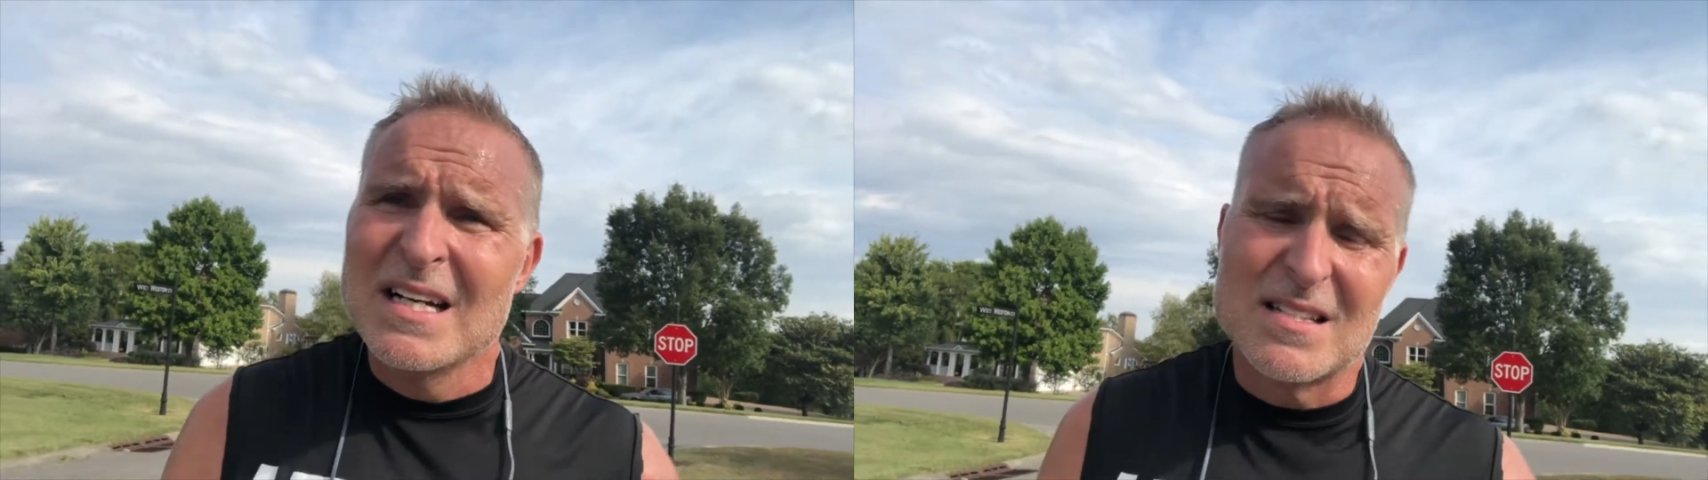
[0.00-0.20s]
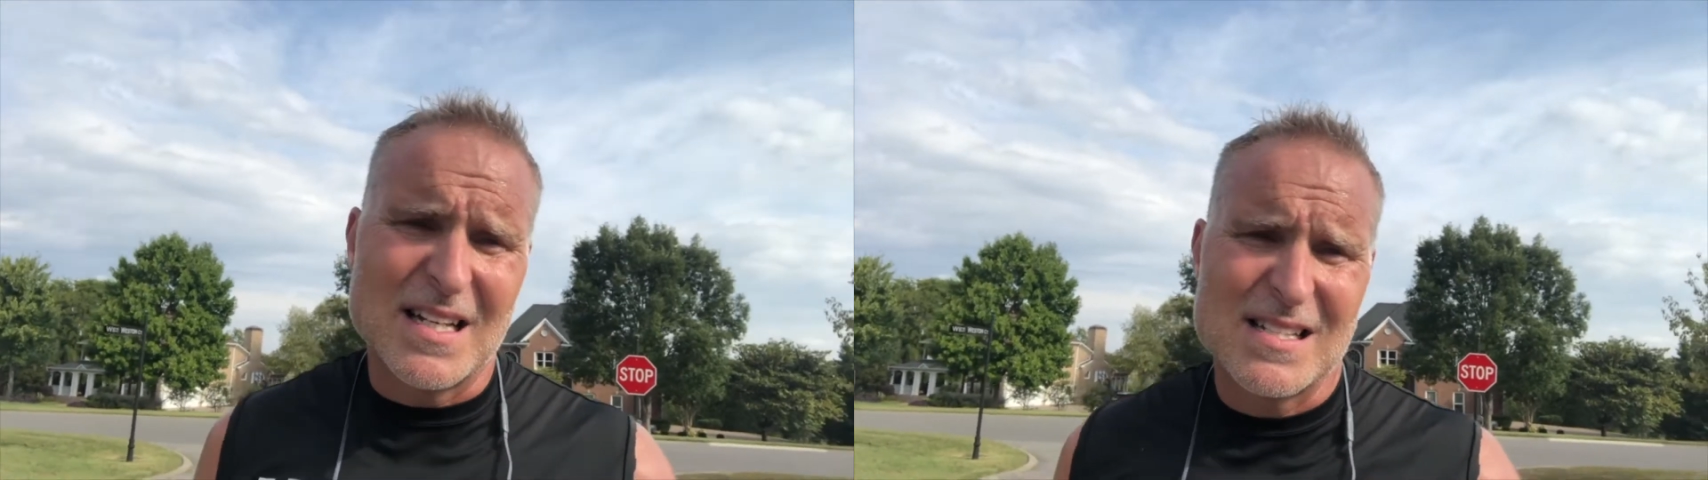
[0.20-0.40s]

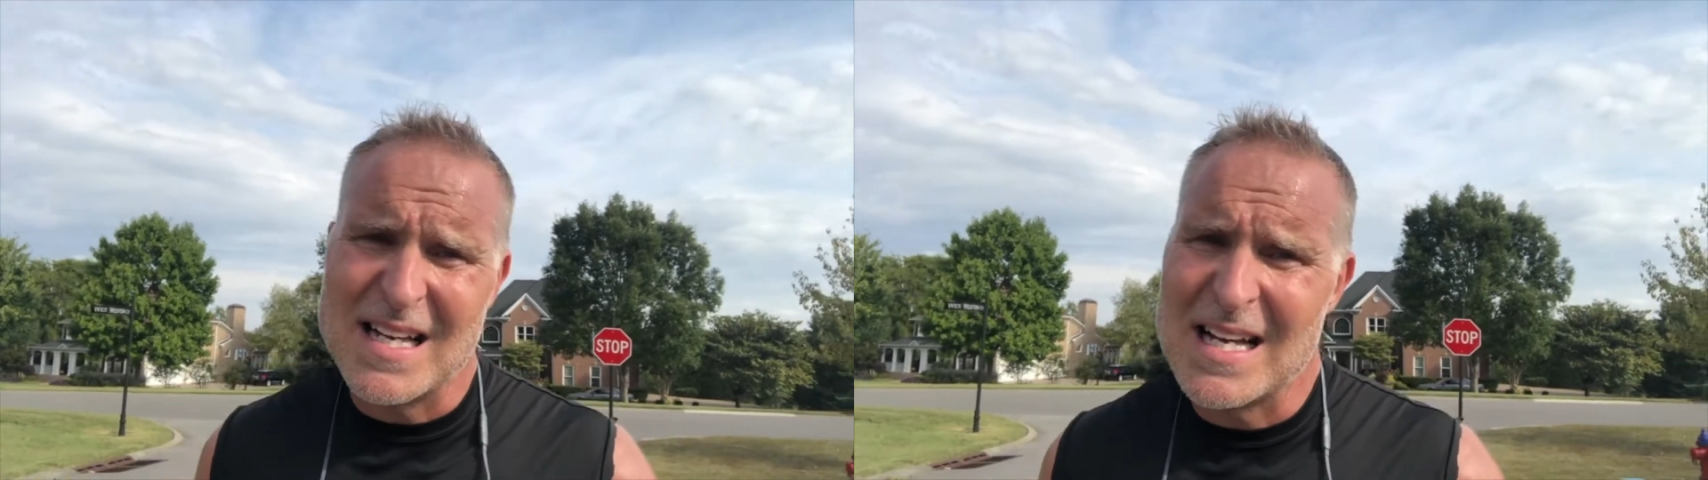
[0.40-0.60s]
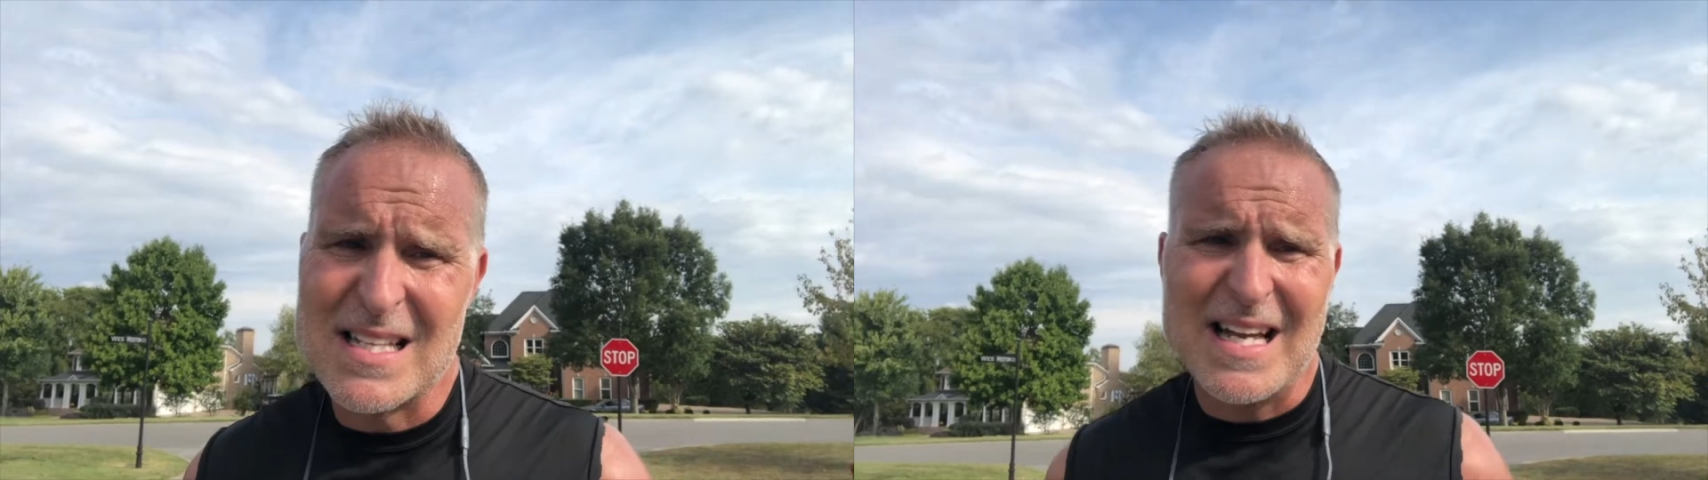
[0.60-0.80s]

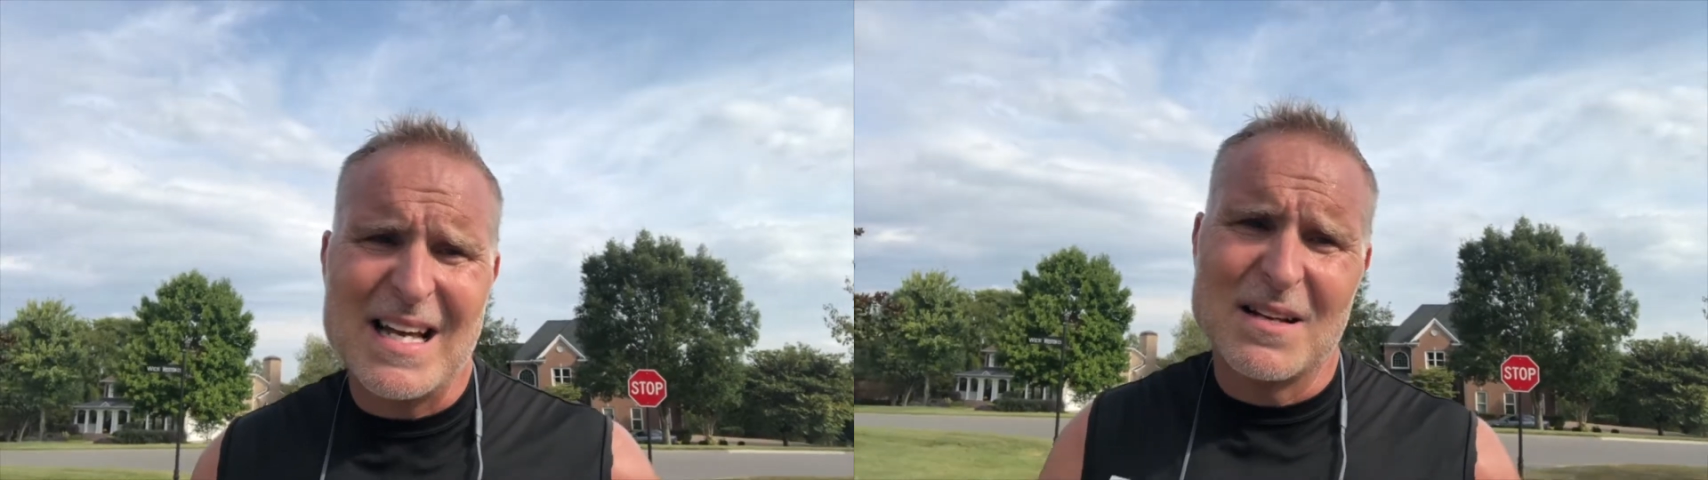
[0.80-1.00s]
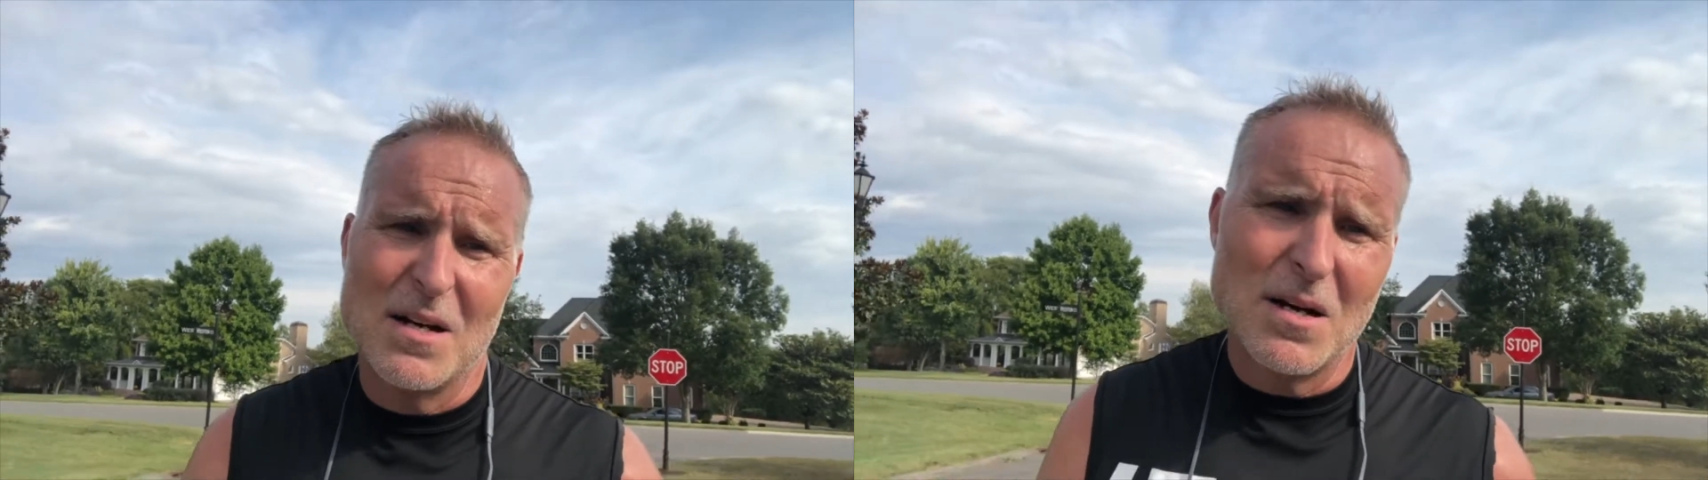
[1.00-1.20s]
success
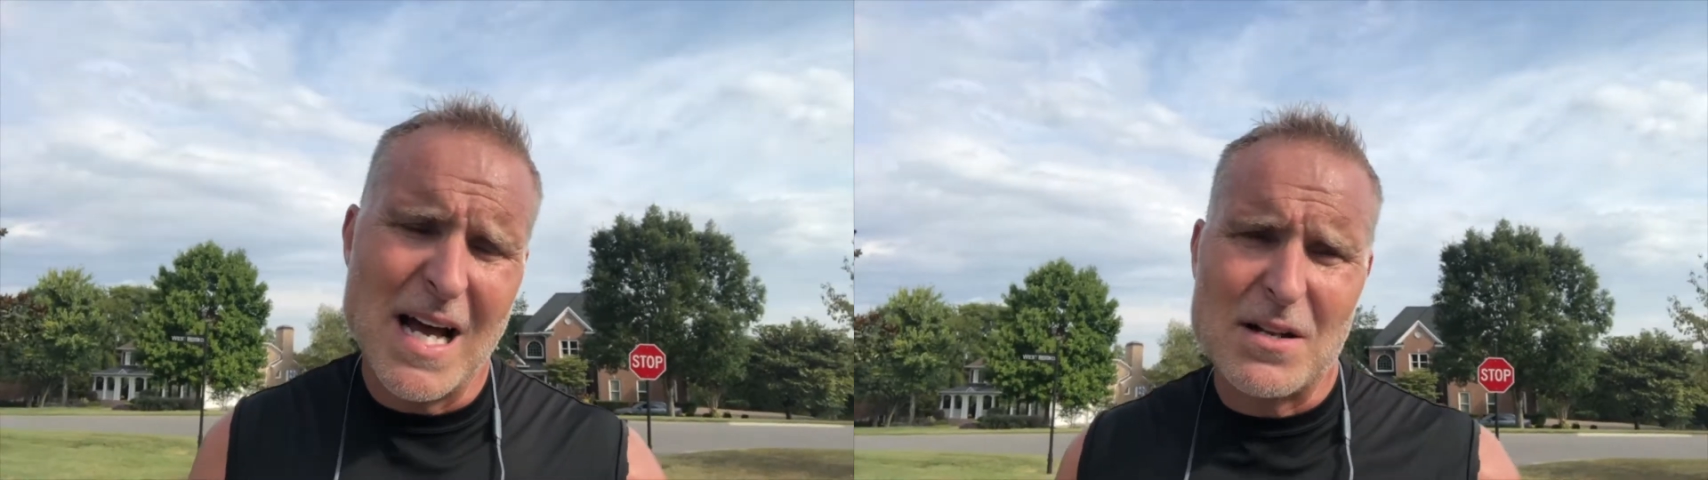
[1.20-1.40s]
in, uh,